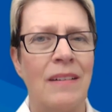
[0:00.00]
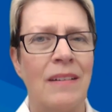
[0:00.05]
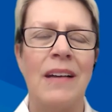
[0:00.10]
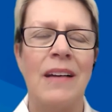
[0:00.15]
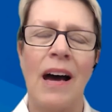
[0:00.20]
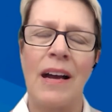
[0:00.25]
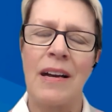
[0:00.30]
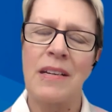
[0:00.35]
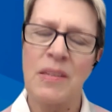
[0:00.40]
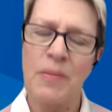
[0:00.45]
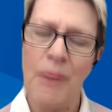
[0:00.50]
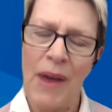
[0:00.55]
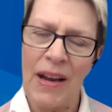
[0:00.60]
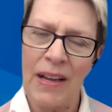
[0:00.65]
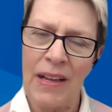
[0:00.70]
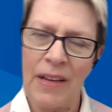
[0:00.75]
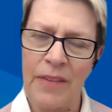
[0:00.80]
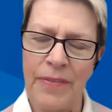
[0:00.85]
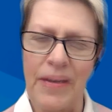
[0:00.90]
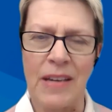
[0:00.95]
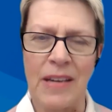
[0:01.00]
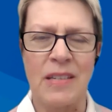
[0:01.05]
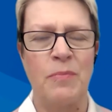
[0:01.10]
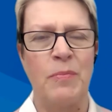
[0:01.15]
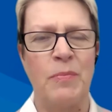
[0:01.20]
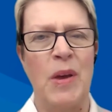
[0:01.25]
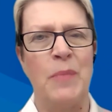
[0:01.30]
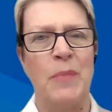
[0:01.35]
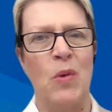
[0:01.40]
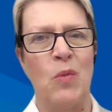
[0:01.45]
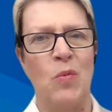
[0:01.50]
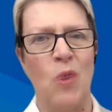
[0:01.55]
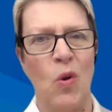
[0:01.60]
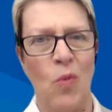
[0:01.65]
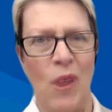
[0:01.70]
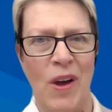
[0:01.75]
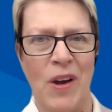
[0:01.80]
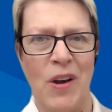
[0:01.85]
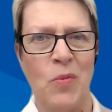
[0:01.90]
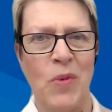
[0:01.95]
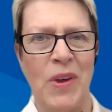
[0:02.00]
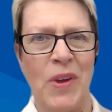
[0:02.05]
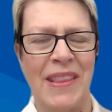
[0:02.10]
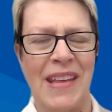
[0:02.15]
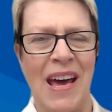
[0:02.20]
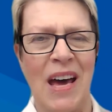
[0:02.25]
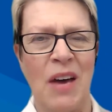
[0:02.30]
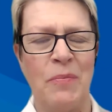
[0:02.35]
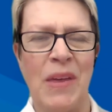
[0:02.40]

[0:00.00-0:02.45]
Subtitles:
Not a smiley face. People will wonder what that